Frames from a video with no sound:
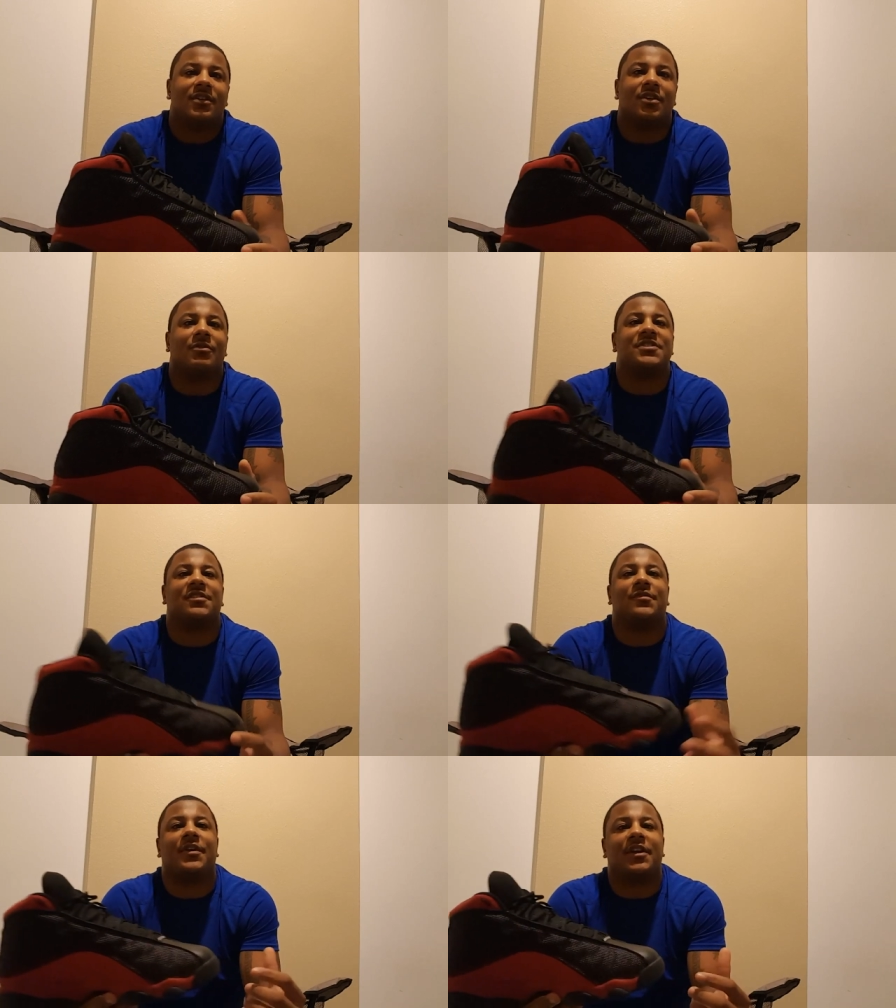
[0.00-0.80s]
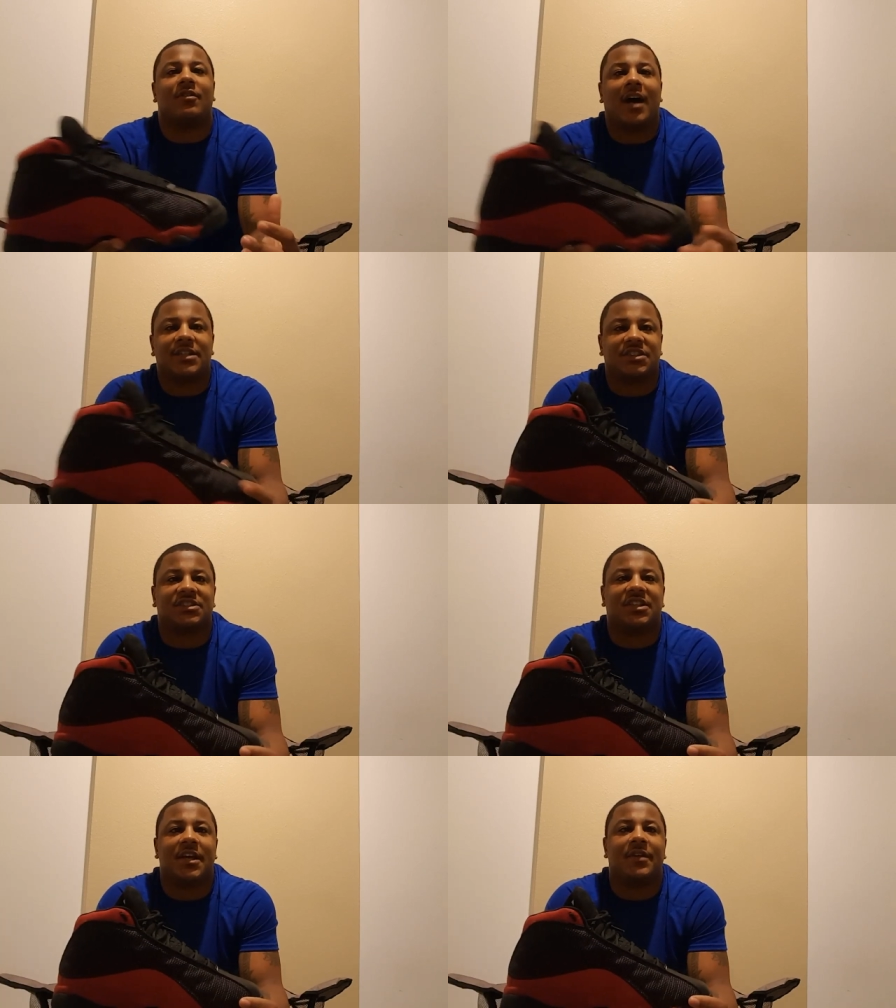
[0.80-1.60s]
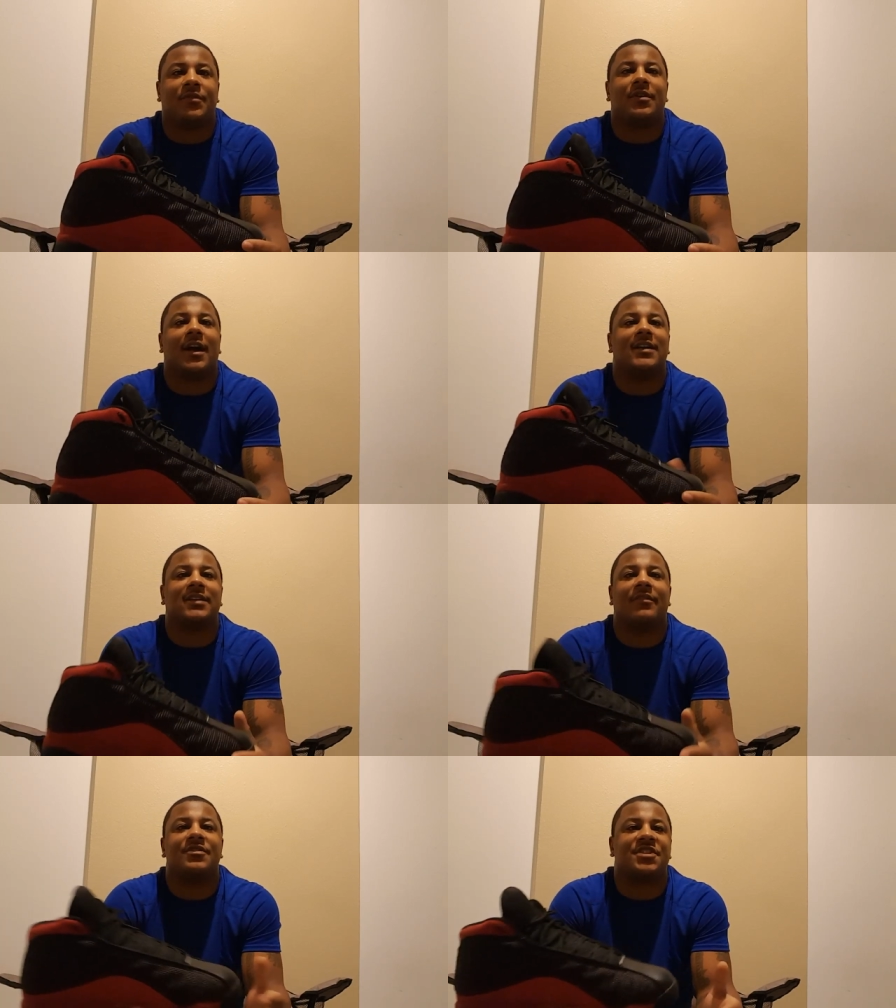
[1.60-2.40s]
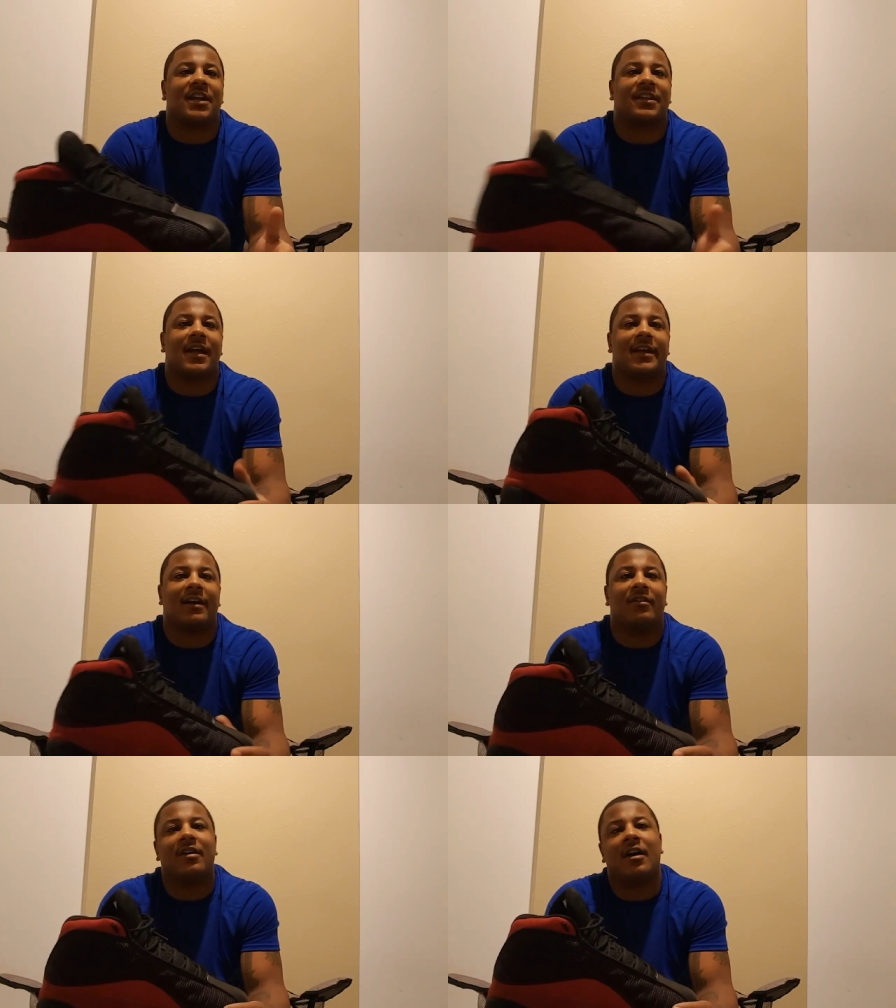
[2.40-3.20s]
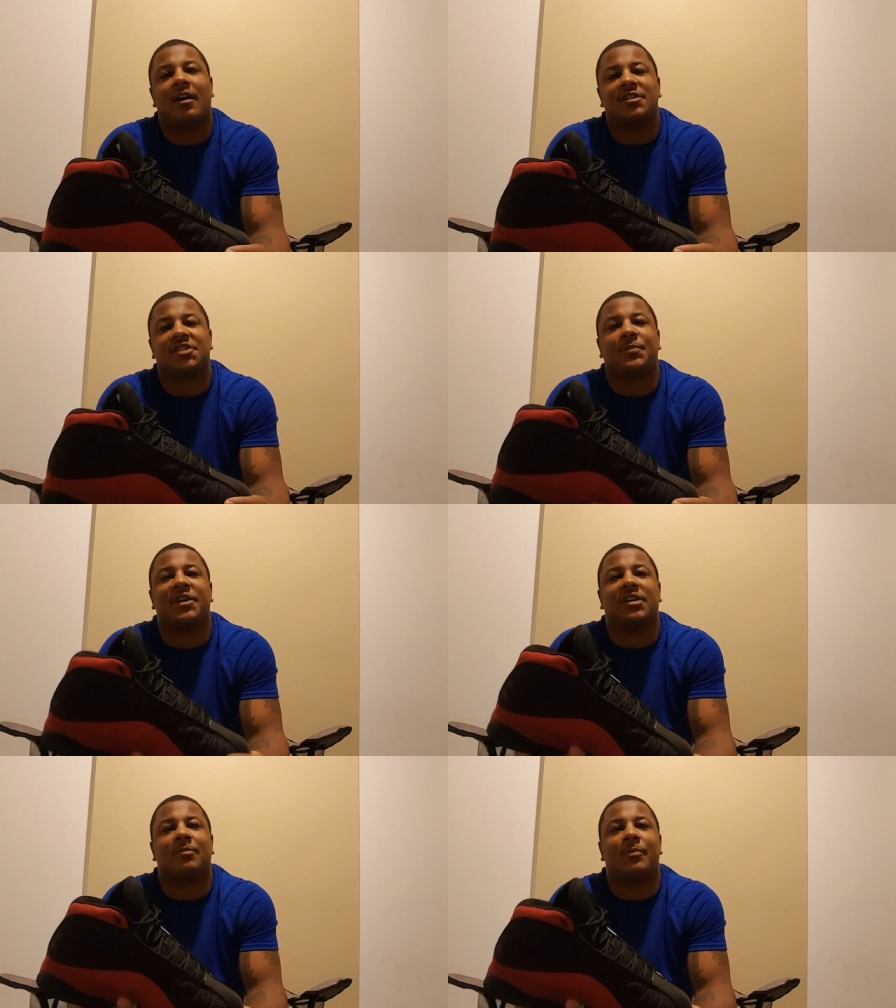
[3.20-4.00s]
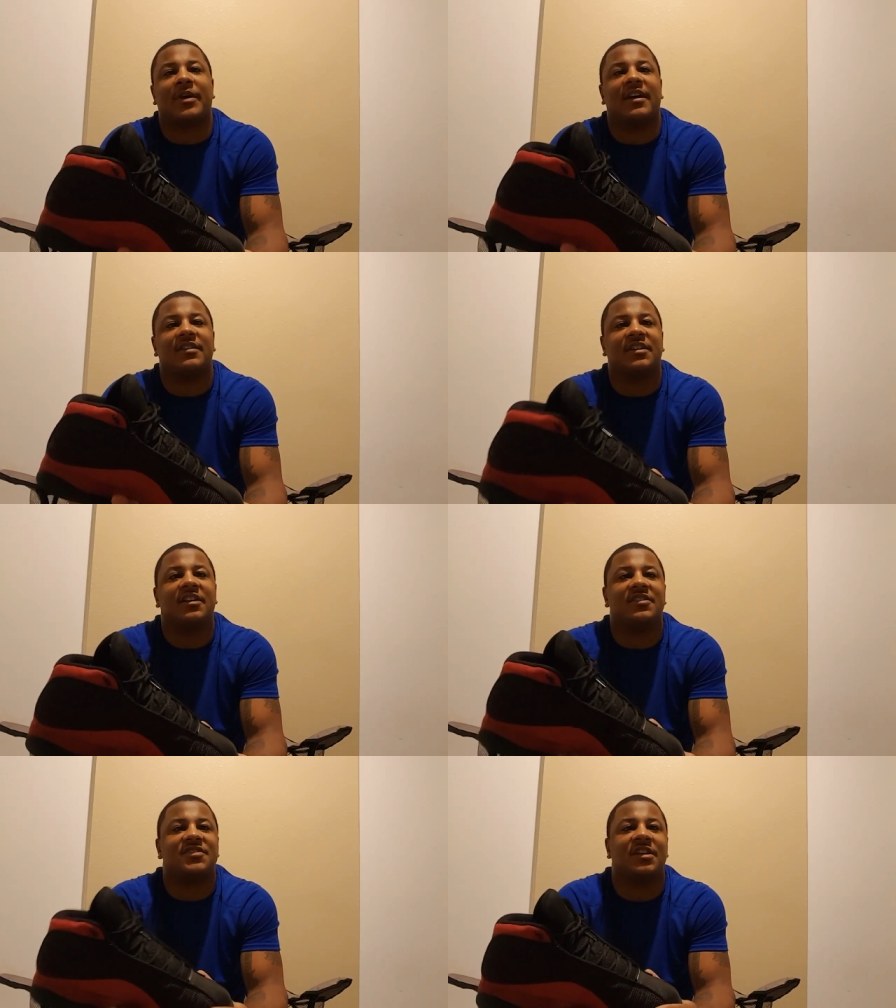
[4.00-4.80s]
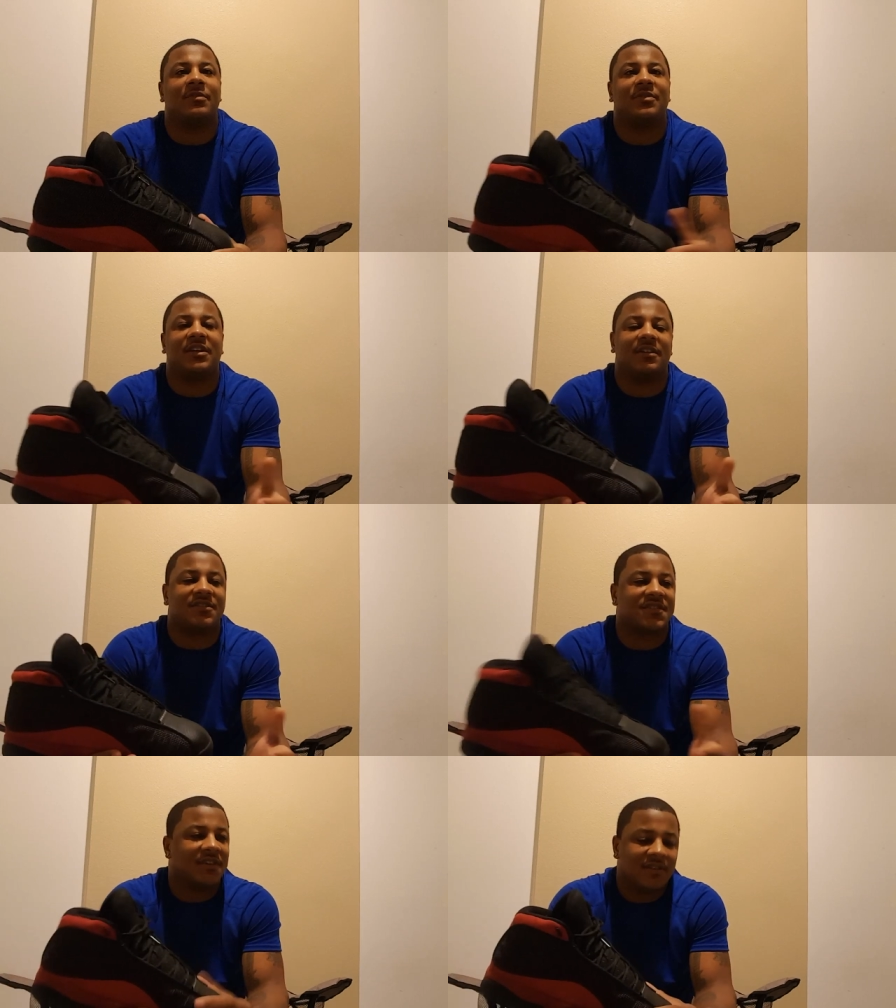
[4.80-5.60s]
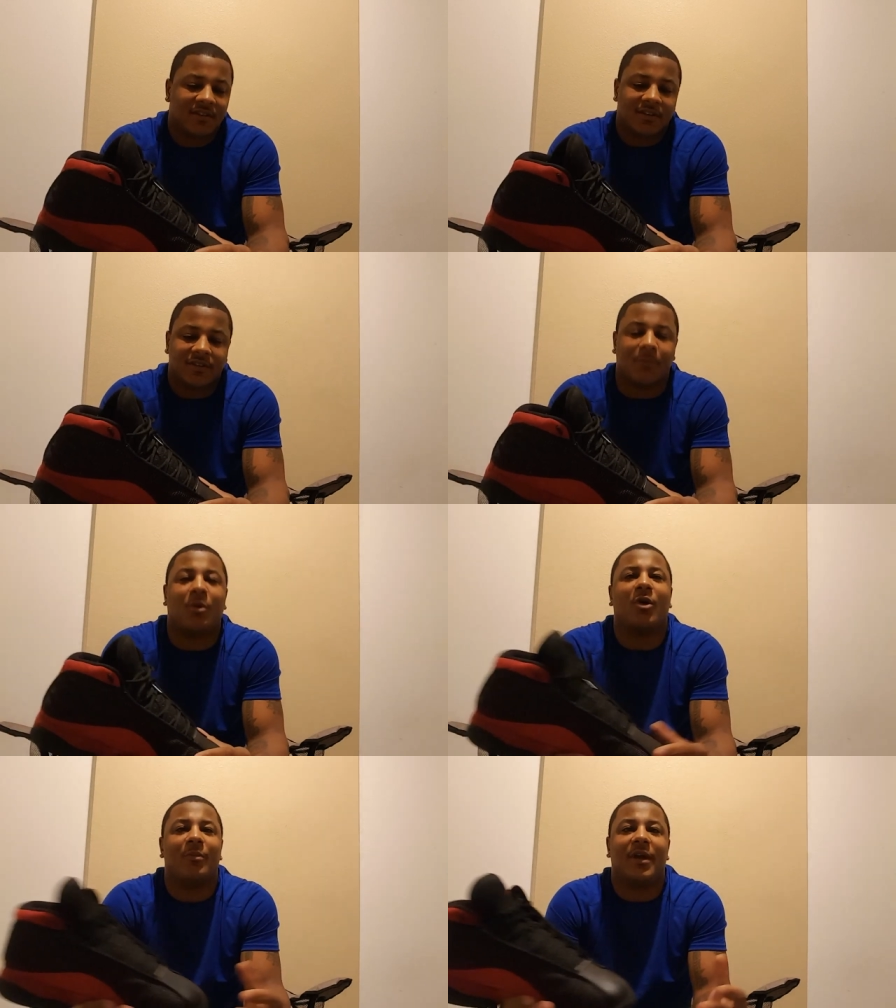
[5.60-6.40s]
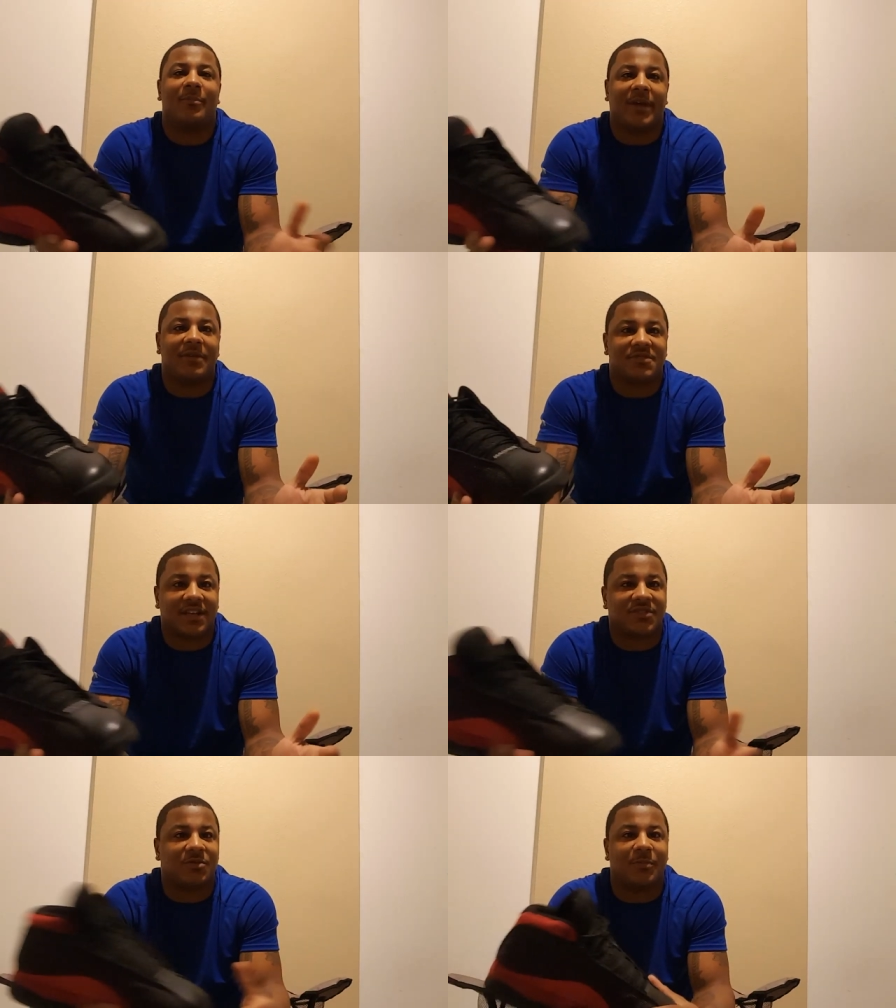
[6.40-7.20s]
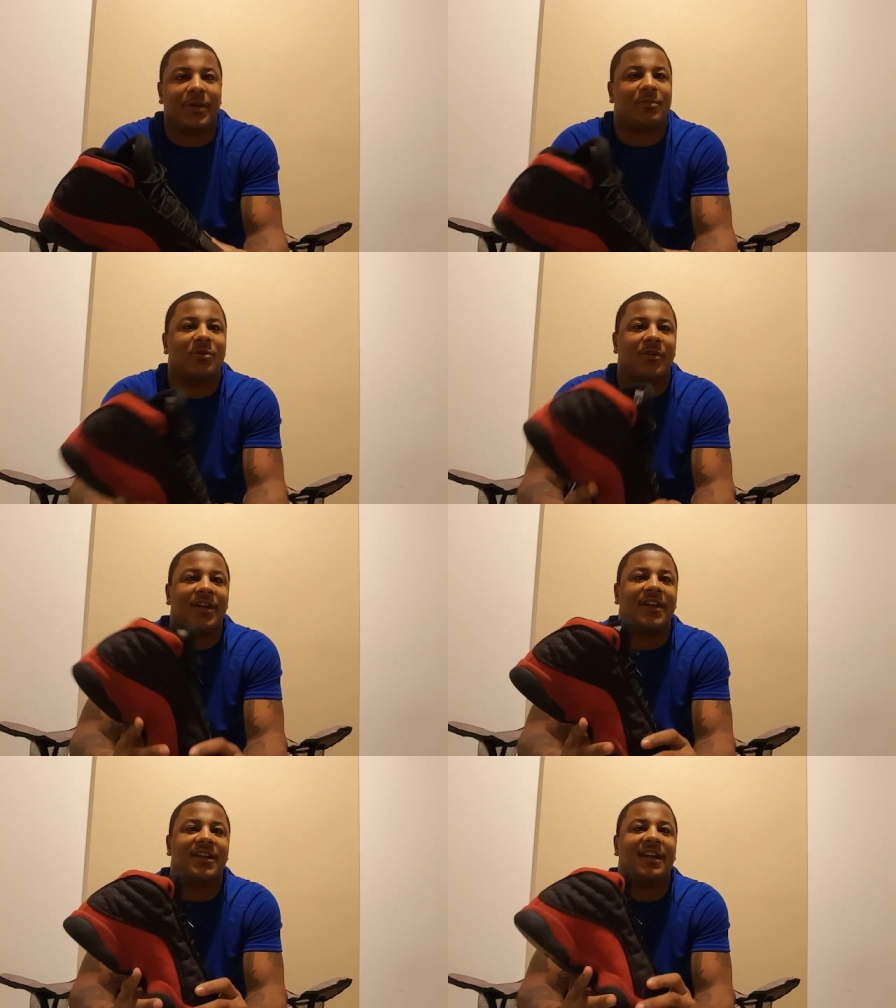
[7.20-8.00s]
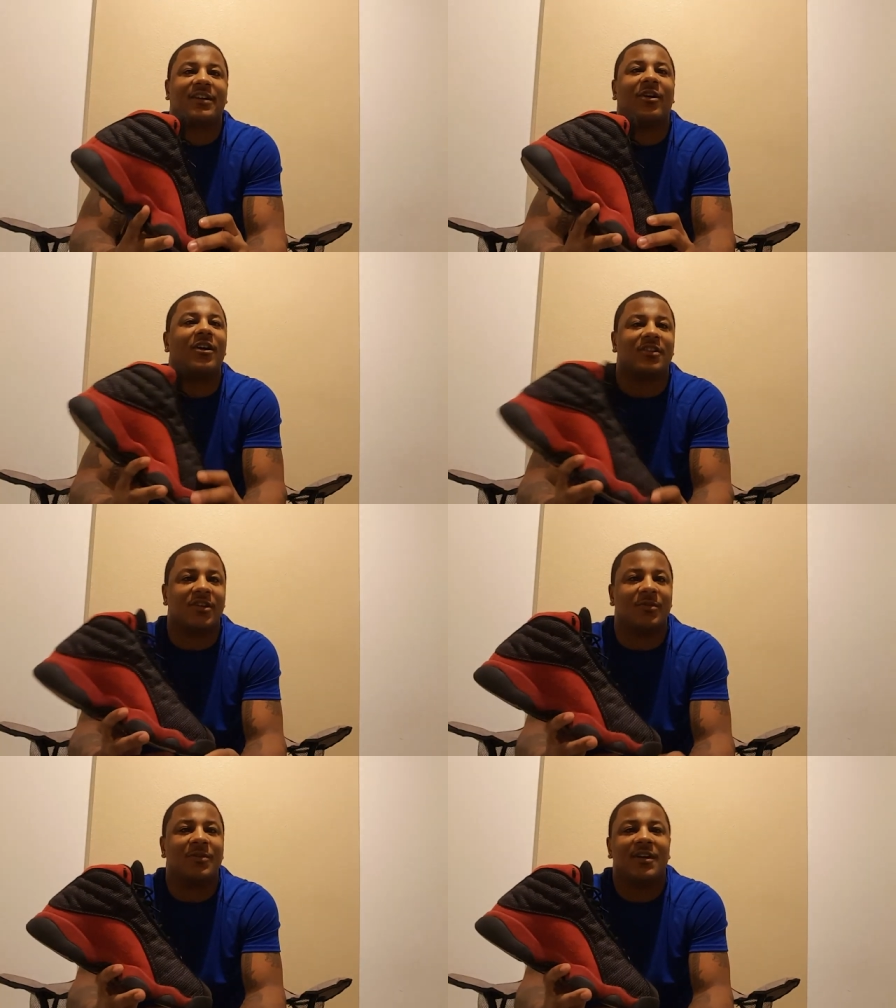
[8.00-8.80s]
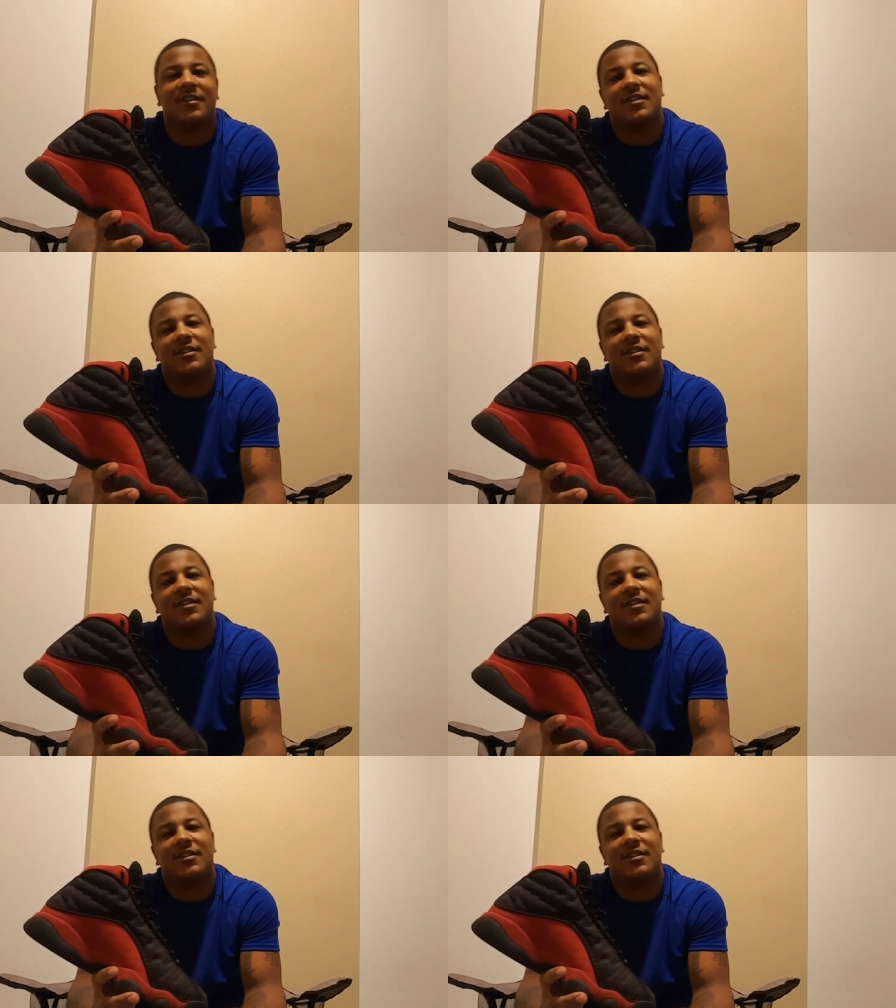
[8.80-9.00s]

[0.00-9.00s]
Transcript: The recent video I just did, if you guys haven't checked that out, just picked up a pair of Adidas NMDs. The poor man Bapes. That's what people on the internet calling them.